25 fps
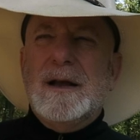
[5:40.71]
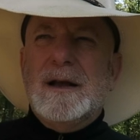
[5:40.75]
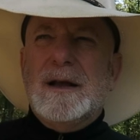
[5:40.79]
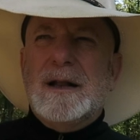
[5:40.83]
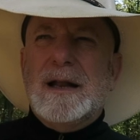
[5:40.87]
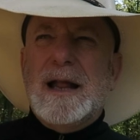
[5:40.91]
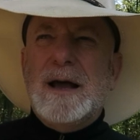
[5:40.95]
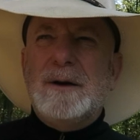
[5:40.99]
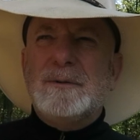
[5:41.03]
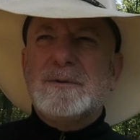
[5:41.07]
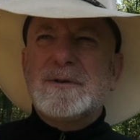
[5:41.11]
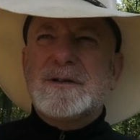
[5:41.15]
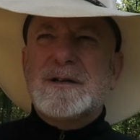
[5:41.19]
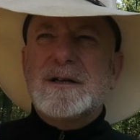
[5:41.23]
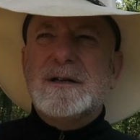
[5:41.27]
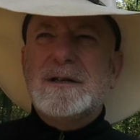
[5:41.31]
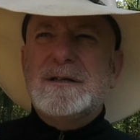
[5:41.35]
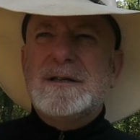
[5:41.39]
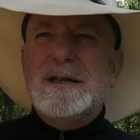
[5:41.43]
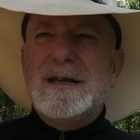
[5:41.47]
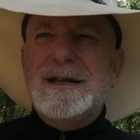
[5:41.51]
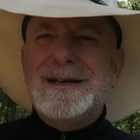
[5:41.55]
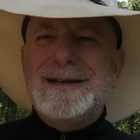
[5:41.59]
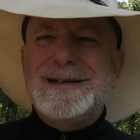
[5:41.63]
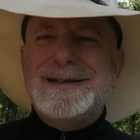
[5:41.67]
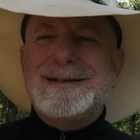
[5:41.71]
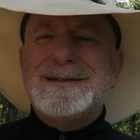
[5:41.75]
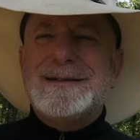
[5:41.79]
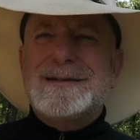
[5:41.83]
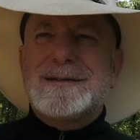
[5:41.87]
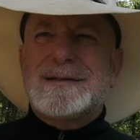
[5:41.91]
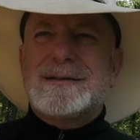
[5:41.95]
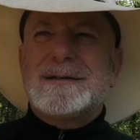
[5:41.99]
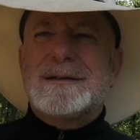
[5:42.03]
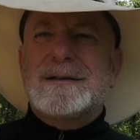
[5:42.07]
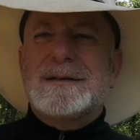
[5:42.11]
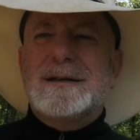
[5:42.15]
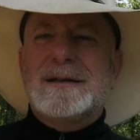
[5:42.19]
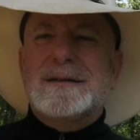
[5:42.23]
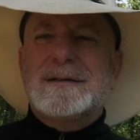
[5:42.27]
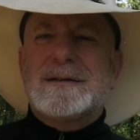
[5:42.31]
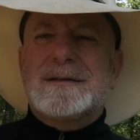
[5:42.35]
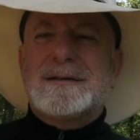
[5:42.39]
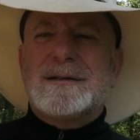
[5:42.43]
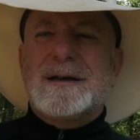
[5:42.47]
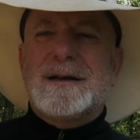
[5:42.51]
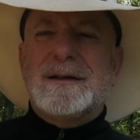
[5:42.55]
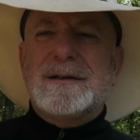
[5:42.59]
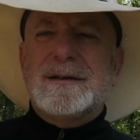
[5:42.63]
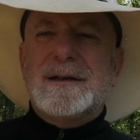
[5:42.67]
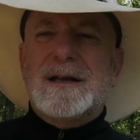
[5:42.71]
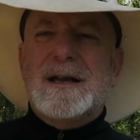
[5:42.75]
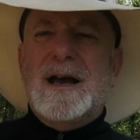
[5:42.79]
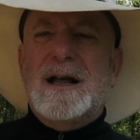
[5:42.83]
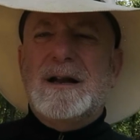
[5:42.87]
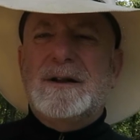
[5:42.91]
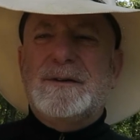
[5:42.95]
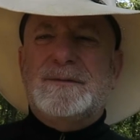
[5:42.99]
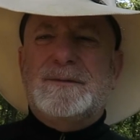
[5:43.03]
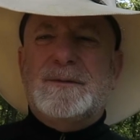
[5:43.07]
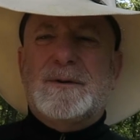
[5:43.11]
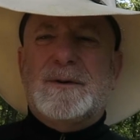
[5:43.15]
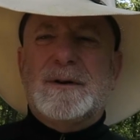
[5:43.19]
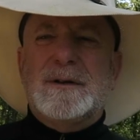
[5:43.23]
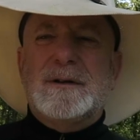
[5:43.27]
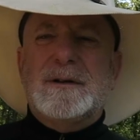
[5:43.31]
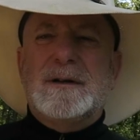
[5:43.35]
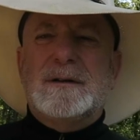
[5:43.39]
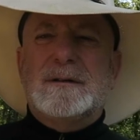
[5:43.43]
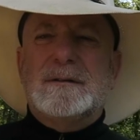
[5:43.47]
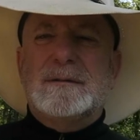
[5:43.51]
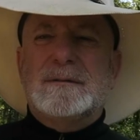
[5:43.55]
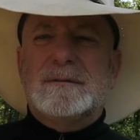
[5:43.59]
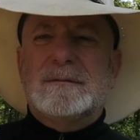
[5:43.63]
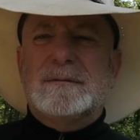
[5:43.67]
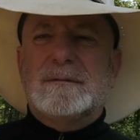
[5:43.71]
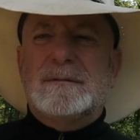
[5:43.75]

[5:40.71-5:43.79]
Well, I was in Denny's in Southern California,